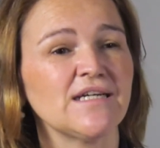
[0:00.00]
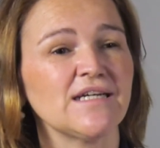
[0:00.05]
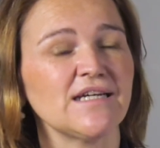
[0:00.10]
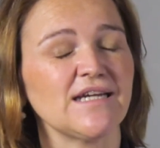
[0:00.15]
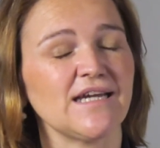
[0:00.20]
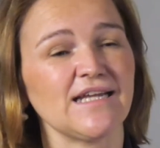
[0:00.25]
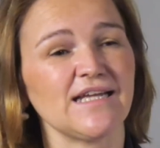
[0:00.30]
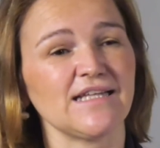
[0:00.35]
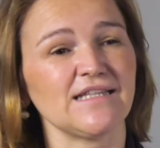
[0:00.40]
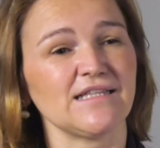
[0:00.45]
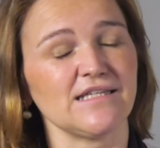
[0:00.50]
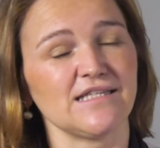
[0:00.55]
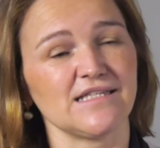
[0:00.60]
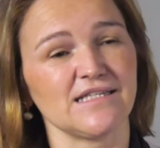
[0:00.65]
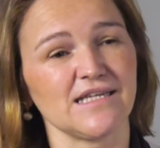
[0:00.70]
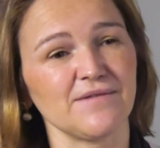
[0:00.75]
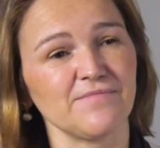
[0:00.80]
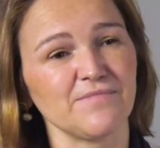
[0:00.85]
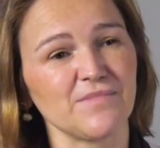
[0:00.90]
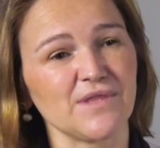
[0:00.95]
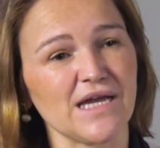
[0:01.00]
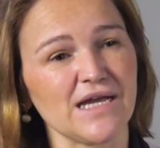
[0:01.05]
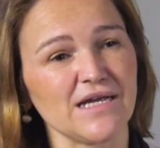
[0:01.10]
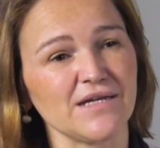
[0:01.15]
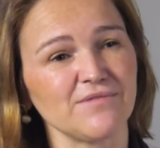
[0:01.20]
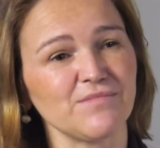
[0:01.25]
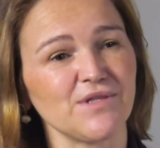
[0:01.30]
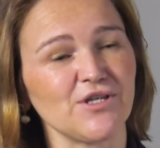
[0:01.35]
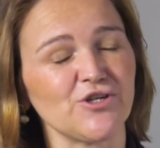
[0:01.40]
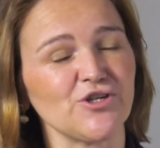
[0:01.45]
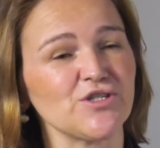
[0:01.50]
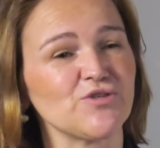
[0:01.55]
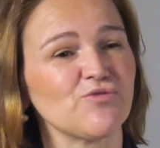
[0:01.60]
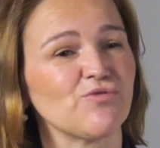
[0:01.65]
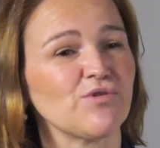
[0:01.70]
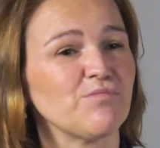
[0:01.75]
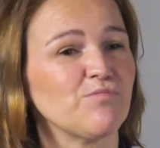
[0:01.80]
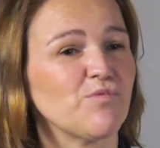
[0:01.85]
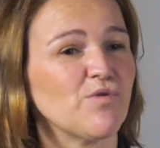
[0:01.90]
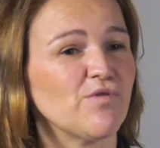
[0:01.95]
And at the same time, there is
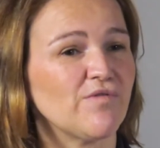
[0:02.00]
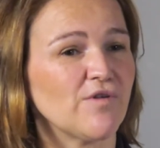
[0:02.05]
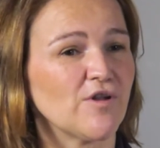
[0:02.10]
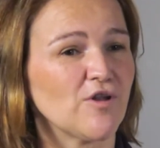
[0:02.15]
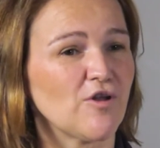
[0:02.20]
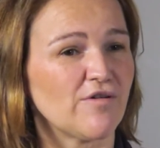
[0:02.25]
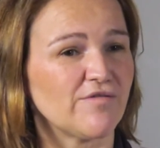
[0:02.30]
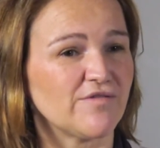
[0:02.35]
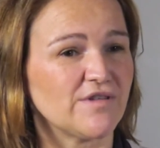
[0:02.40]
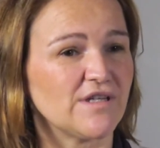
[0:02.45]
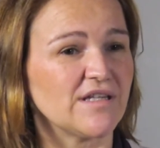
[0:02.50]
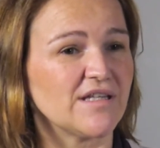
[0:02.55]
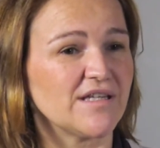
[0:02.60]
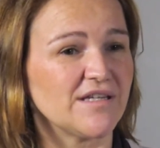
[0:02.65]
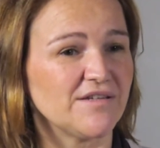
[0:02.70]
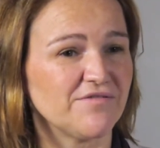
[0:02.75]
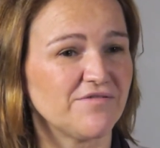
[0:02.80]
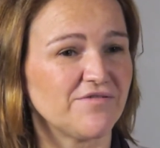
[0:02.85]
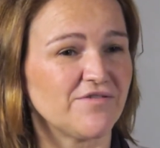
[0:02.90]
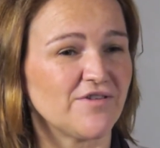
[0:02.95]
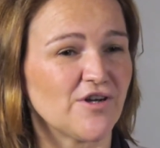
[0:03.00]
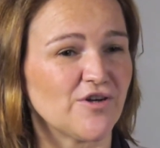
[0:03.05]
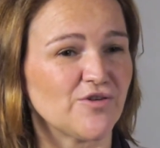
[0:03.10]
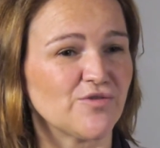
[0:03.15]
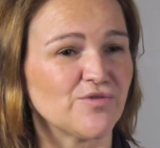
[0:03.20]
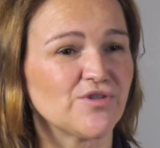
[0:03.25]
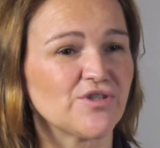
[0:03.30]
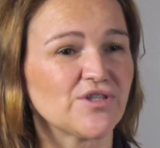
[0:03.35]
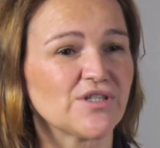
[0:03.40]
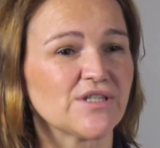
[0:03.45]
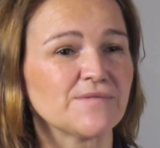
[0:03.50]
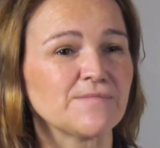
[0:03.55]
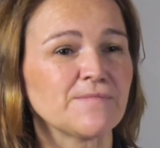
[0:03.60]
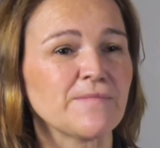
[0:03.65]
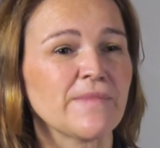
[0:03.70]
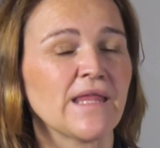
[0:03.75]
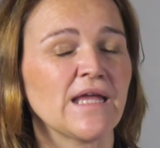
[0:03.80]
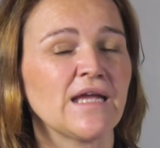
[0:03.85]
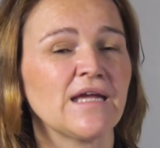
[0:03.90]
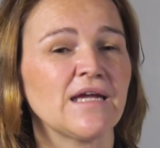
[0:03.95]
removal of the lymph nodes.
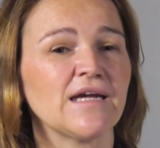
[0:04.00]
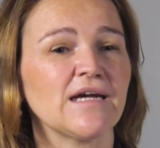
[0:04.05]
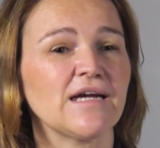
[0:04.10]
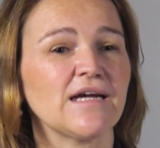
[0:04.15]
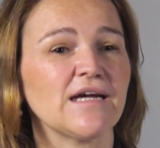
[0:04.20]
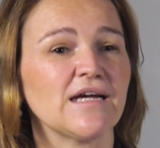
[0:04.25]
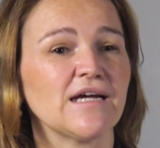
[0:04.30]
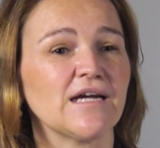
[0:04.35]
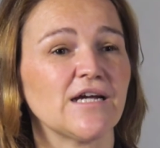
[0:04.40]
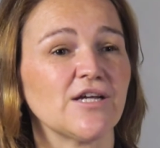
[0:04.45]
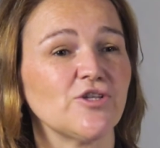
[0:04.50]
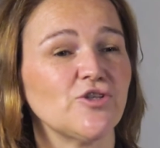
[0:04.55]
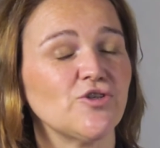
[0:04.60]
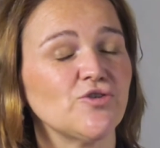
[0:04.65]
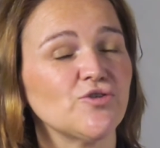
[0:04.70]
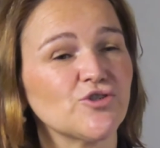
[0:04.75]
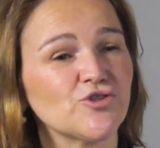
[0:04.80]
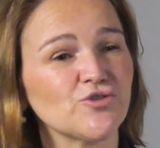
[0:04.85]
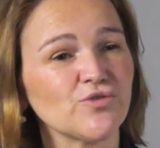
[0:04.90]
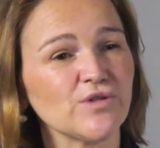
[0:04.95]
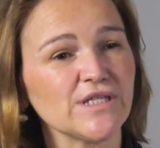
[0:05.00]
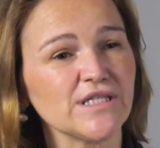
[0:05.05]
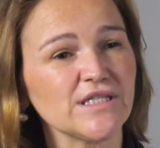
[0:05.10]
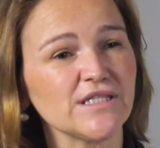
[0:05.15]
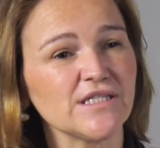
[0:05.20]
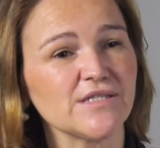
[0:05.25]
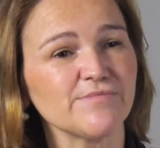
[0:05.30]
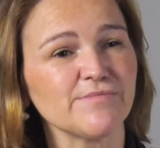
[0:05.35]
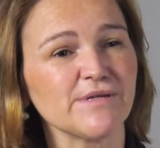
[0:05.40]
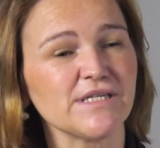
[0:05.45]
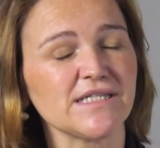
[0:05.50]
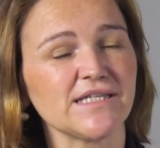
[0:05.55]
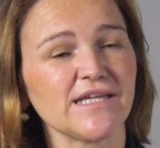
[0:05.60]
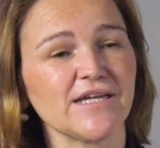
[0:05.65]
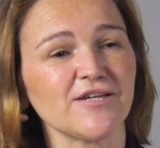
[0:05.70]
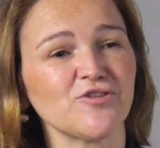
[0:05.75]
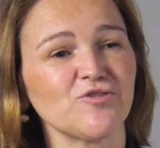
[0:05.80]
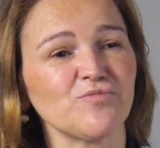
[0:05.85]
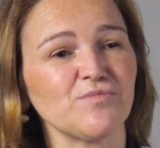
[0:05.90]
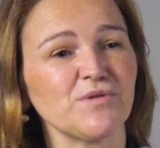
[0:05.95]
Uh, usually, this
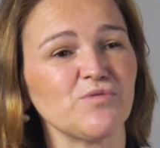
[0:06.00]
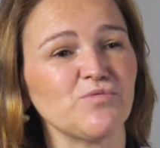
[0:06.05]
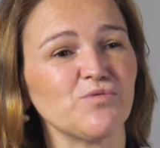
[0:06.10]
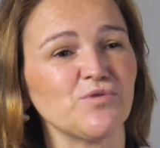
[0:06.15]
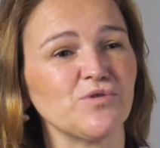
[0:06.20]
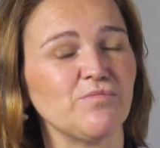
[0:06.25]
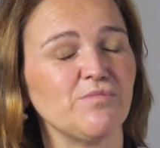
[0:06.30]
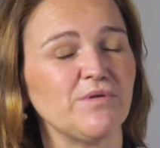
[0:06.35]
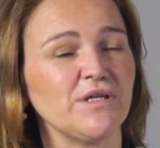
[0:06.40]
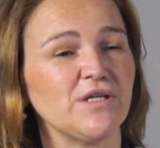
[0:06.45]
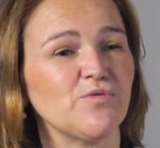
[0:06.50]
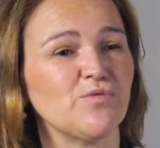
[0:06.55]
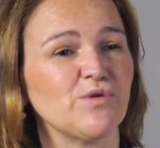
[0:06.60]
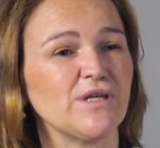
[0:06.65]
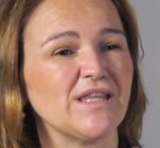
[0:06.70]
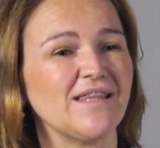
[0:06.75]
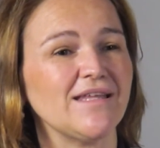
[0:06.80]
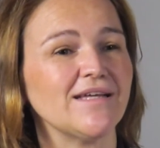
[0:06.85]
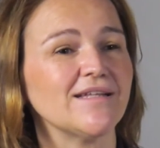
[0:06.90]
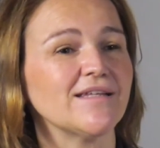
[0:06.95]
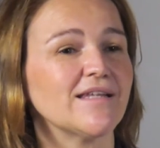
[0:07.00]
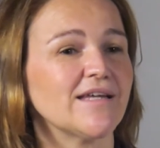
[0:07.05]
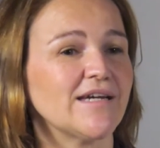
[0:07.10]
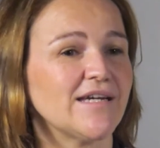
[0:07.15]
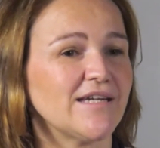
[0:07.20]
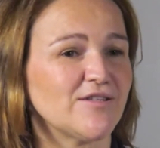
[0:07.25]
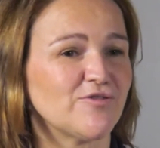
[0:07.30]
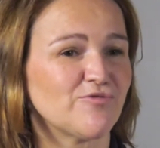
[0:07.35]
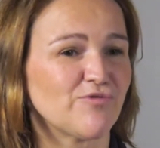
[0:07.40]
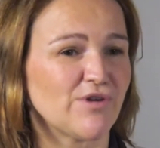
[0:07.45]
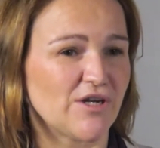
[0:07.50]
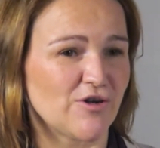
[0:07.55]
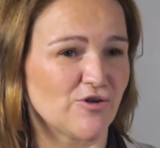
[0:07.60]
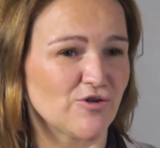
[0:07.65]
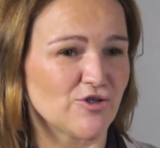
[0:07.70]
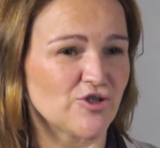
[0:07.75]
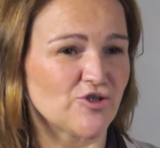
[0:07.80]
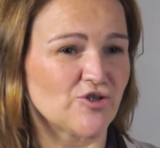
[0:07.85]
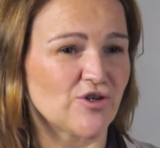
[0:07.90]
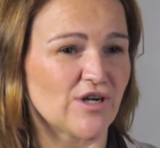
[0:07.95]
mastectomy would be with delayed
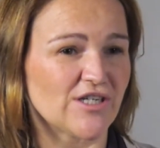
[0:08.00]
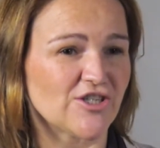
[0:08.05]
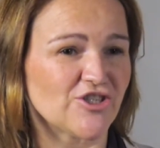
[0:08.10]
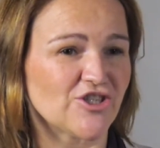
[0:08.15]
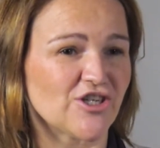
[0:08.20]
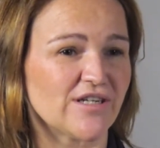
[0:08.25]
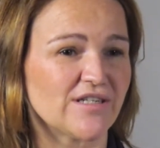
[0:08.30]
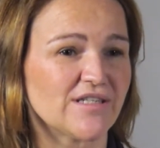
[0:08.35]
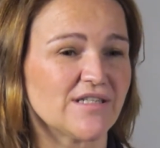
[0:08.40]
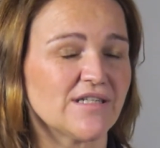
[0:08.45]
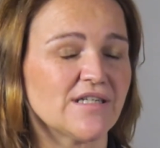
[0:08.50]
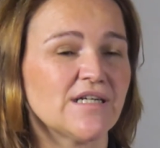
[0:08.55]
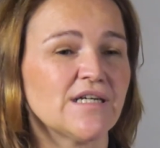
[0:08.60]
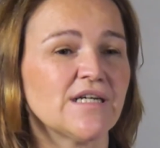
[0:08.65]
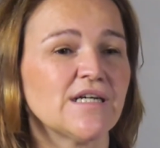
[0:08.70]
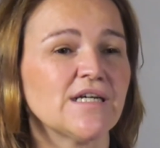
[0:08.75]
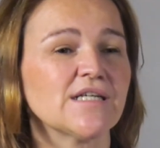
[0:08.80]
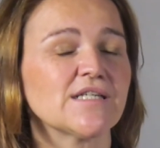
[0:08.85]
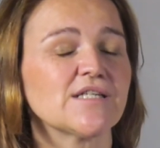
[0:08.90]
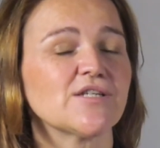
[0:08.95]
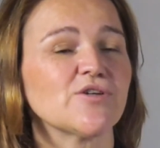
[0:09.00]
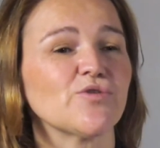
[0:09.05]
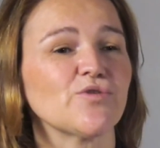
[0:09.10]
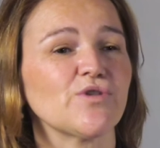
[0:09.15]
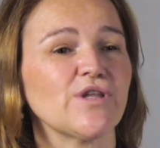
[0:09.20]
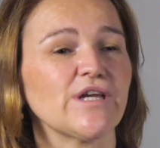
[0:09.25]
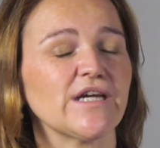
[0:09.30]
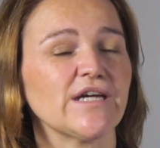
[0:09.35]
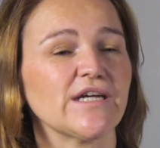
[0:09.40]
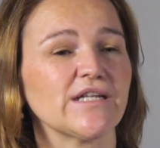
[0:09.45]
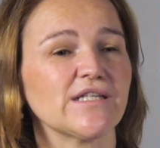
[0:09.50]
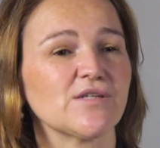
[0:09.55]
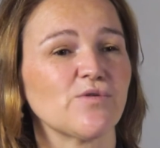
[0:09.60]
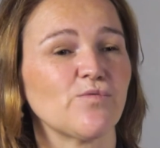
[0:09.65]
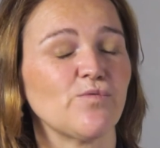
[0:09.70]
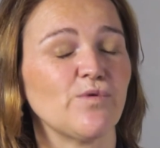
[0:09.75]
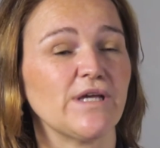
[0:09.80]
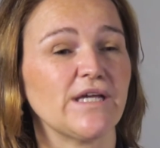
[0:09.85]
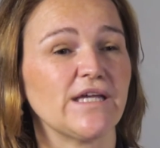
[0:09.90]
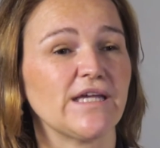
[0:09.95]
reconstruction so that
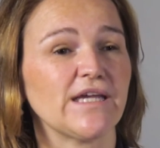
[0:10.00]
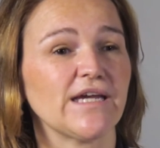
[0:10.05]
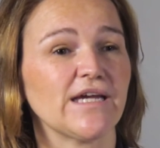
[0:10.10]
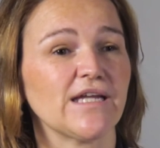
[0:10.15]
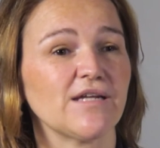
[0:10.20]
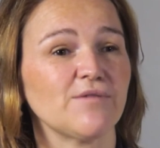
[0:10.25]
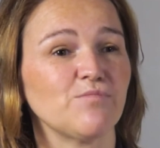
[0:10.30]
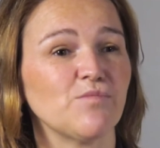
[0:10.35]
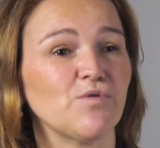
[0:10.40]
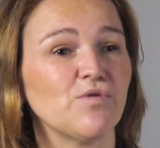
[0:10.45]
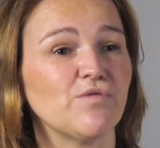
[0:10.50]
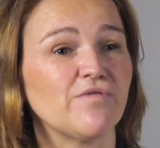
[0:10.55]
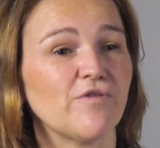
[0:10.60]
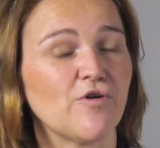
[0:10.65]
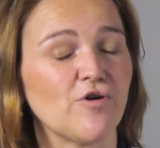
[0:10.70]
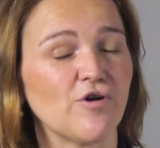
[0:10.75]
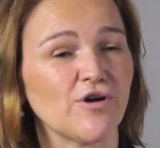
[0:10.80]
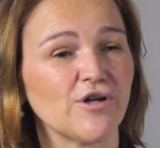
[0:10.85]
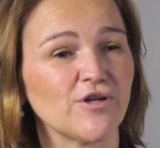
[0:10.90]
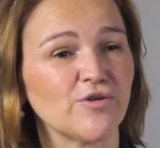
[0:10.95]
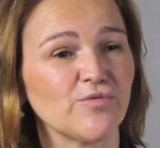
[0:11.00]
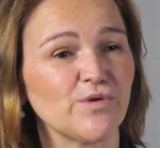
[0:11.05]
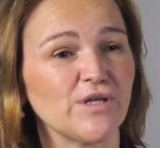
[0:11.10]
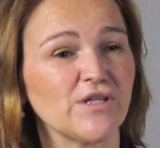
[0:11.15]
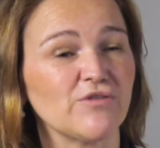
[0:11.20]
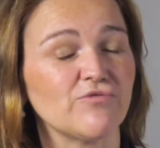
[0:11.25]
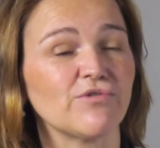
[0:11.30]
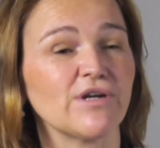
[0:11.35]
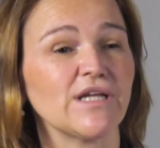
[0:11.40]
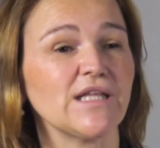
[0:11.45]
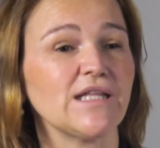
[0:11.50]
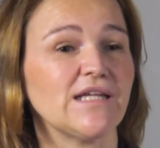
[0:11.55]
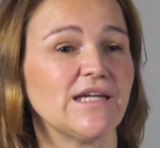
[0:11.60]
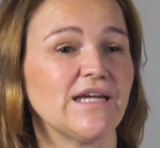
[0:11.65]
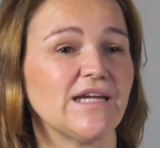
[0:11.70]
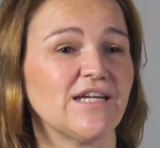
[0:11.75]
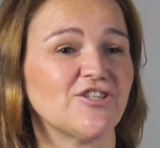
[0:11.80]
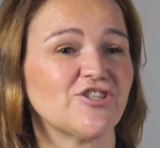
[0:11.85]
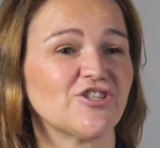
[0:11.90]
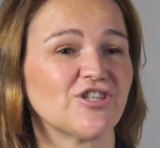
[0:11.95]
we can move on with
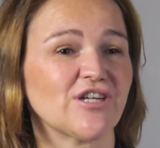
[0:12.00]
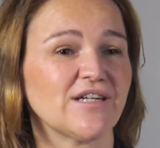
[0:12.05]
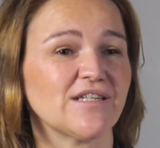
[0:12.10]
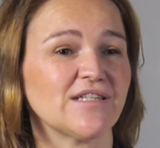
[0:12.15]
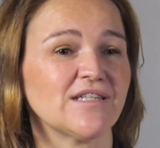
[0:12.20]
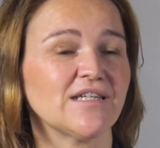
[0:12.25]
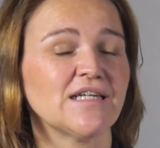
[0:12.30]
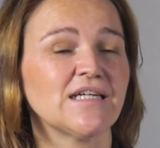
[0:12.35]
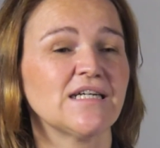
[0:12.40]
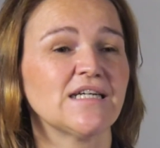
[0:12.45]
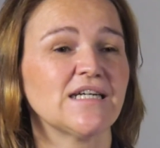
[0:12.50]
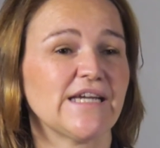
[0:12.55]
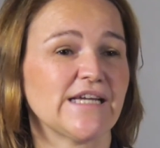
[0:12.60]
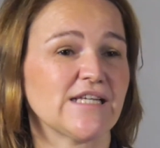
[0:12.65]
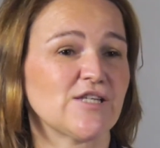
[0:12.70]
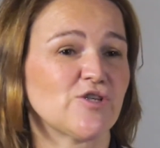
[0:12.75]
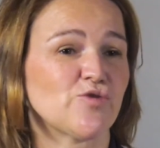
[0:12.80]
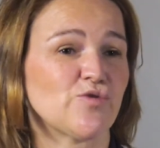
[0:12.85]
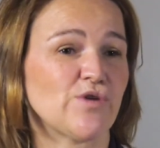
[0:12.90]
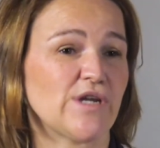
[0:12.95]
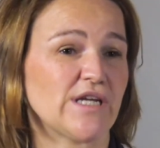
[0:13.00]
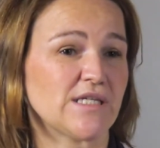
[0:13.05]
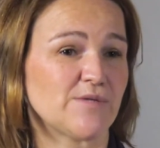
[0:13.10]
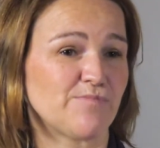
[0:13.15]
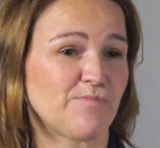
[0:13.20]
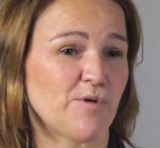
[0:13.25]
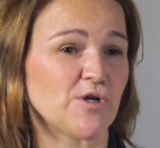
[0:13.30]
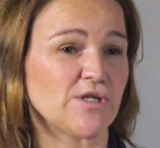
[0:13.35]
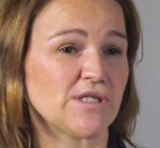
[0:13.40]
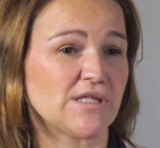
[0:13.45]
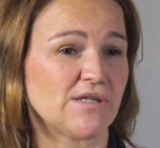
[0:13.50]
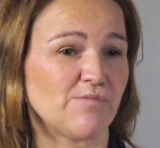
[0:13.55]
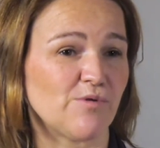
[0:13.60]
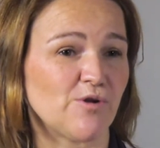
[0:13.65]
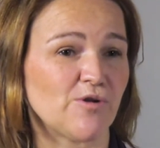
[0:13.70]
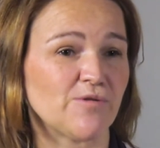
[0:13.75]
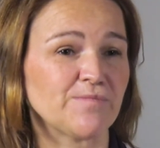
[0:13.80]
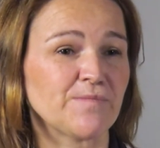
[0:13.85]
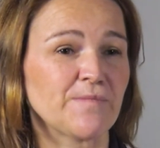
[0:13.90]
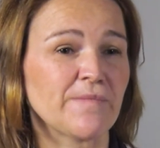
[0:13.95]
radiation as soon as
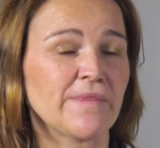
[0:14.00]
possible.